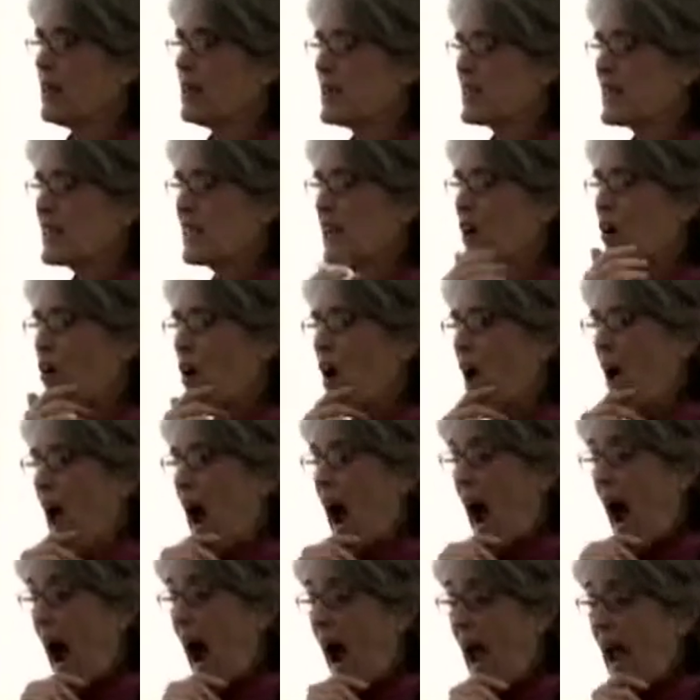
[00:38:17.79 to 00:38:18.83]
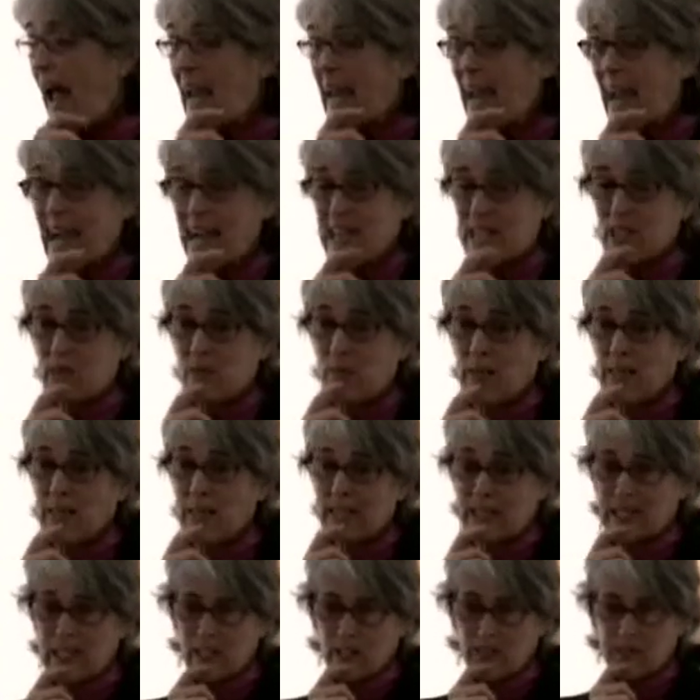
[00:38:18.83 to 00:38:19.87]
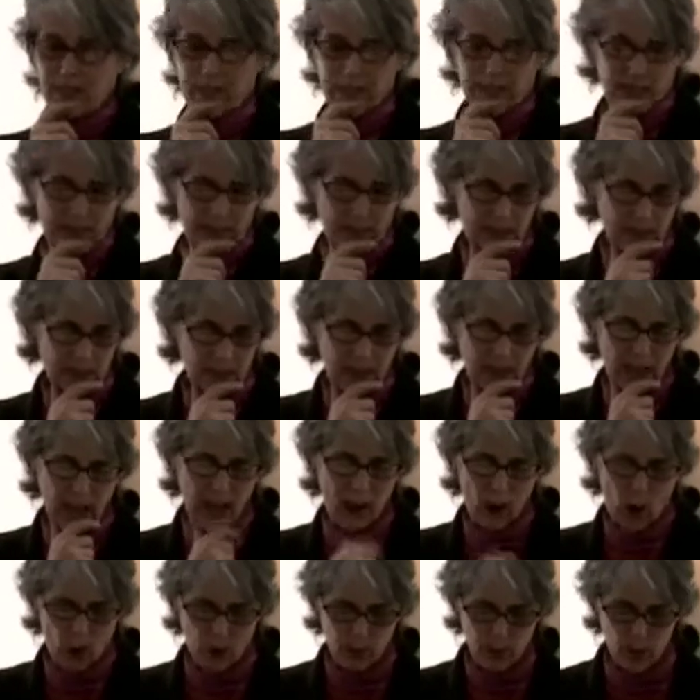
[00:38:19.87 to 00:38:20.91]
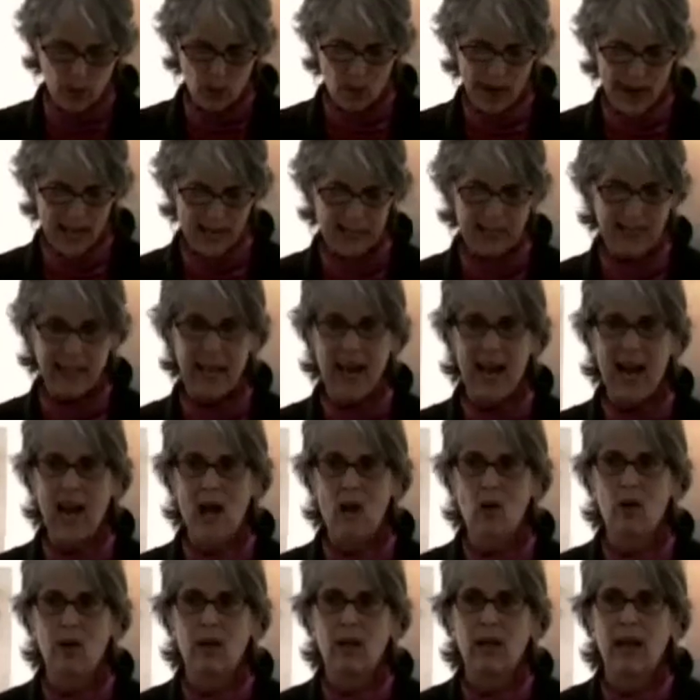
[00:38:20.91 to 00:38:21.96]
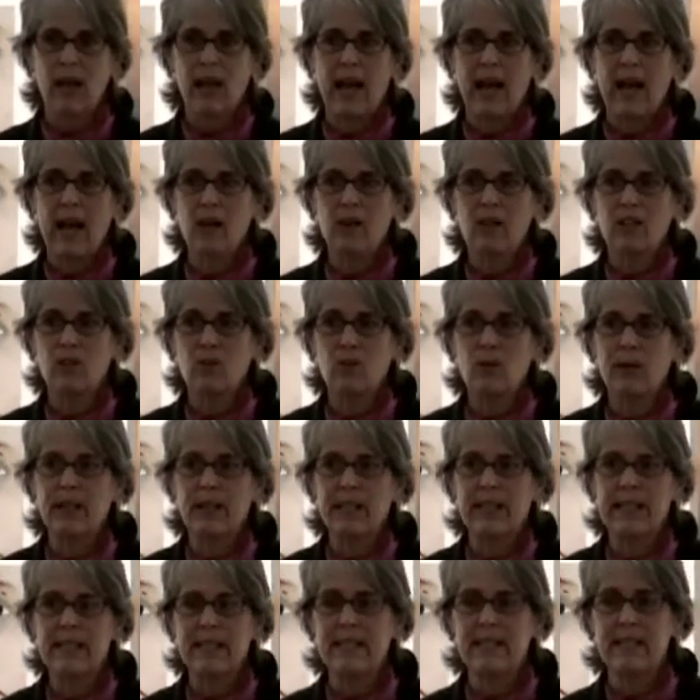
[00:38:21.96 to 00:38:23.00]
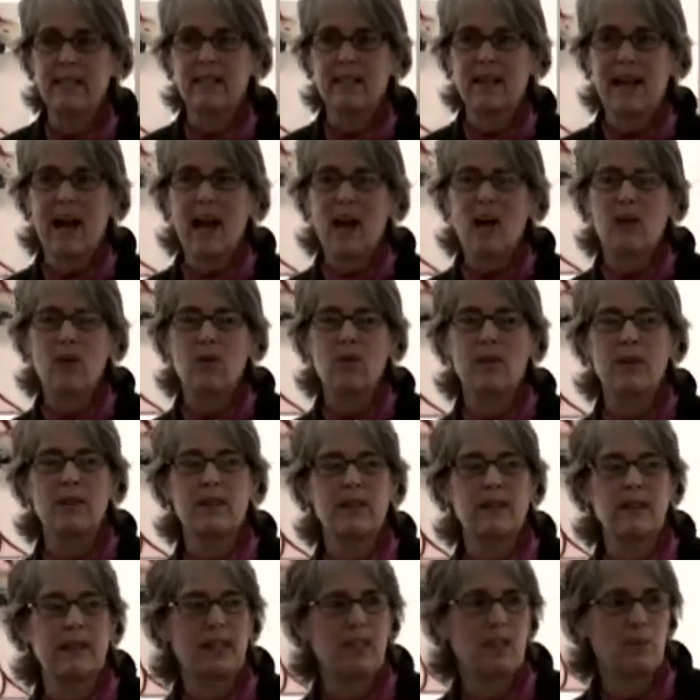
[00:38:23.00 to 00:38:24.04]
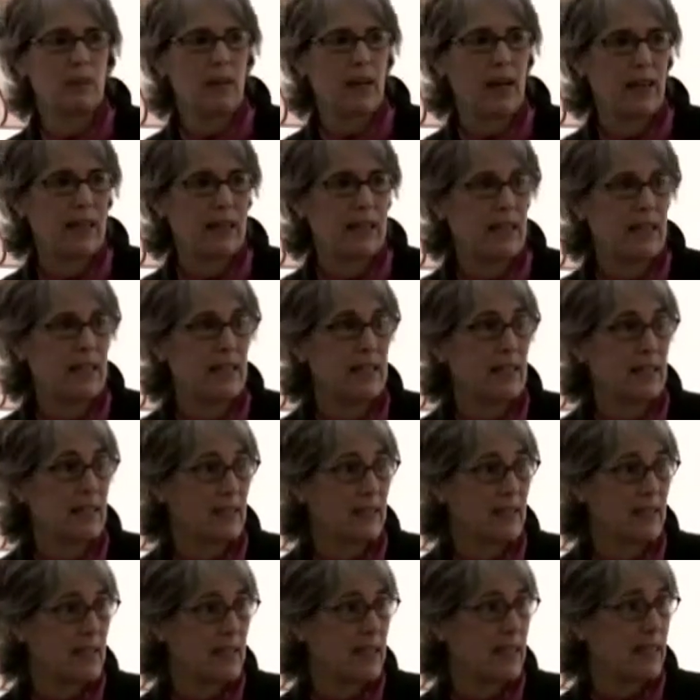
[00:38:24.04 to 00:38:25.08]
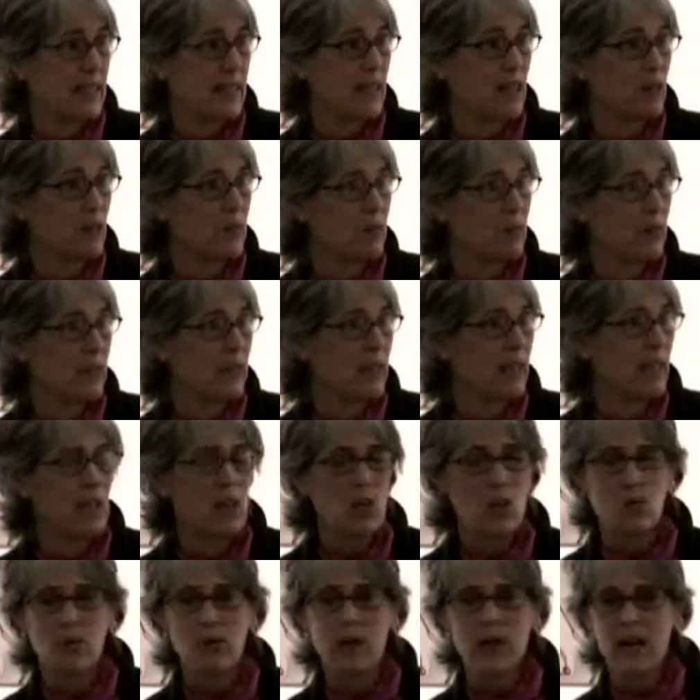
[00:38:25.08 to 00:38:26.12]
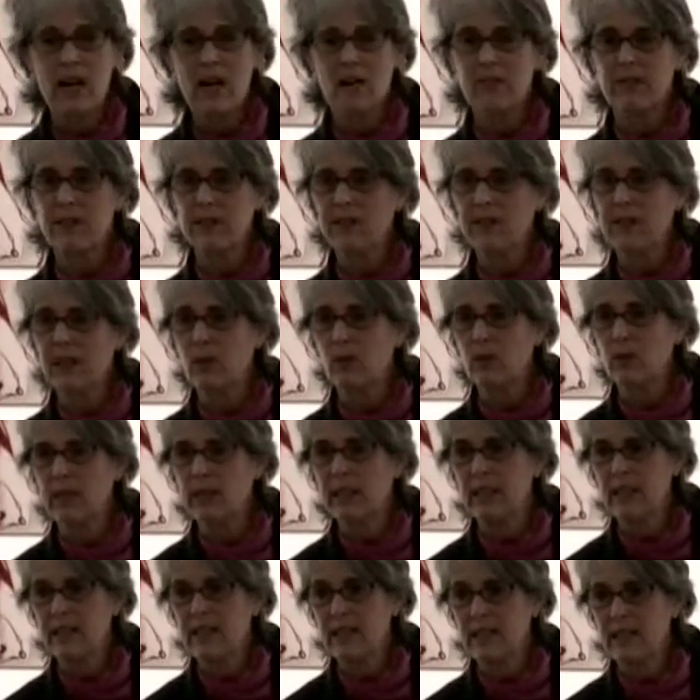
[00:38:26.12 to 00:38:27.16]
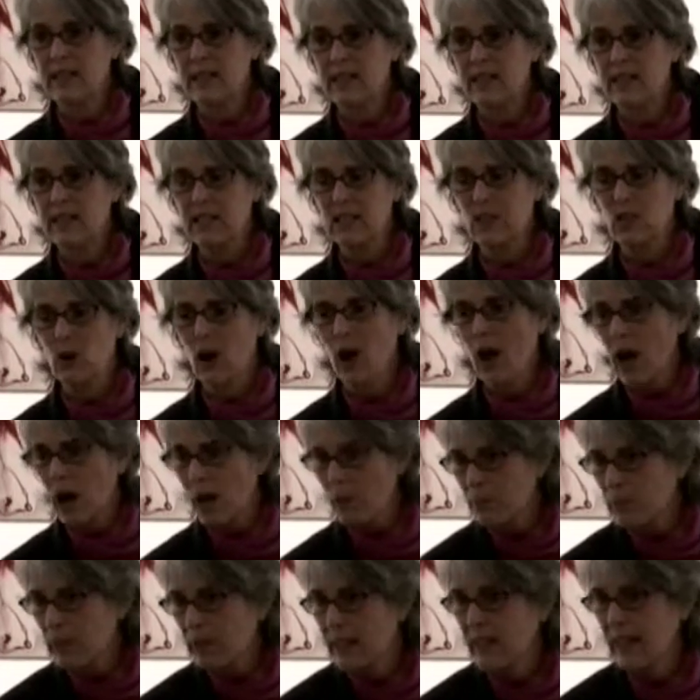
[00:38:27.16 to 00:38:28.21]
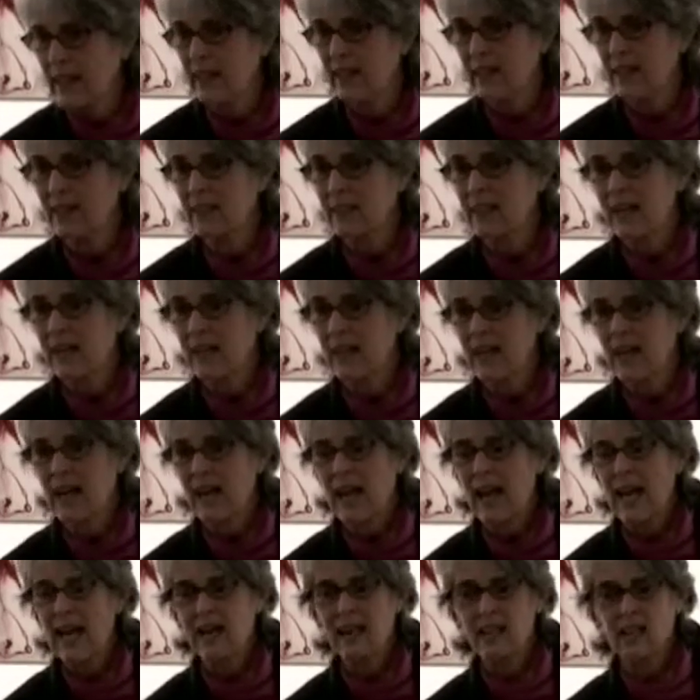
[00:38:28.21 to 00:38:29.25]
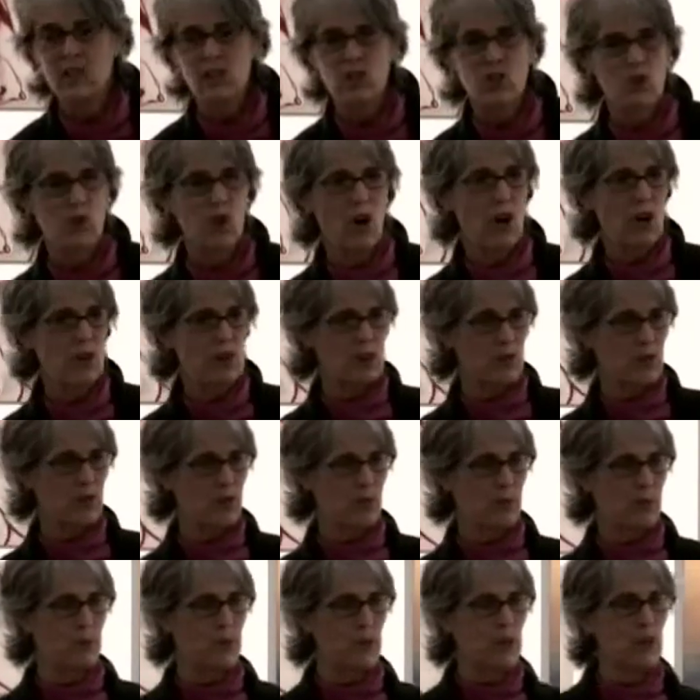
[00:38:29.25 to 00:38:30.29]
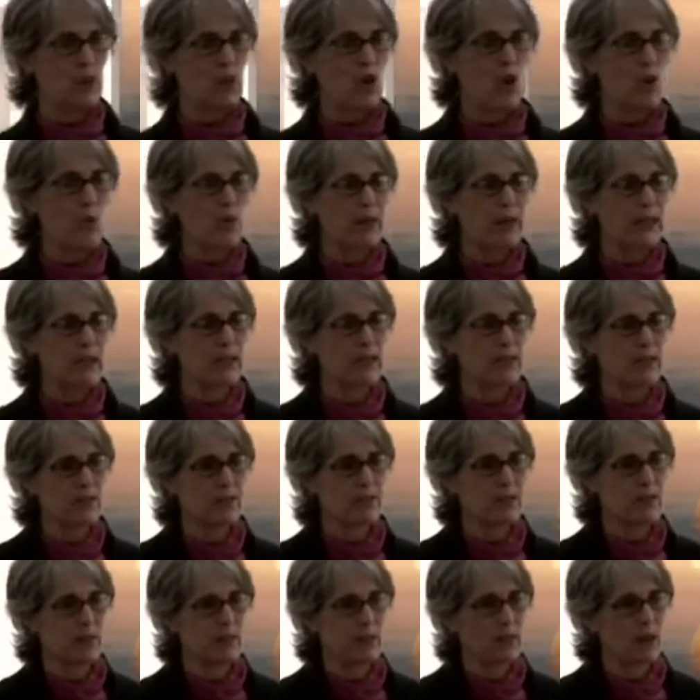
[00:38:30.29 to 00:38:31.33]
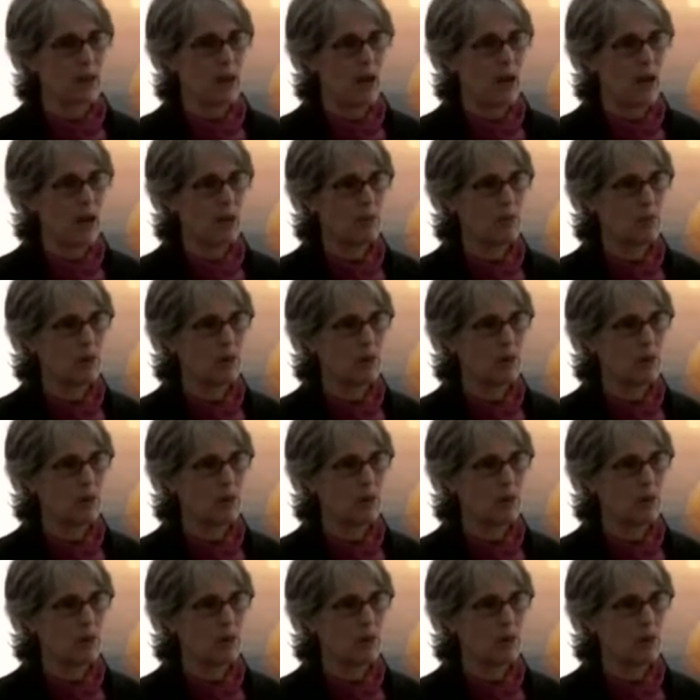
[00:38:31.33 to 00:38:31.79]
So I asked myself, and I hope you ask, how can we think about eating sustainably when everything we eat is so complicated and it draws from so many different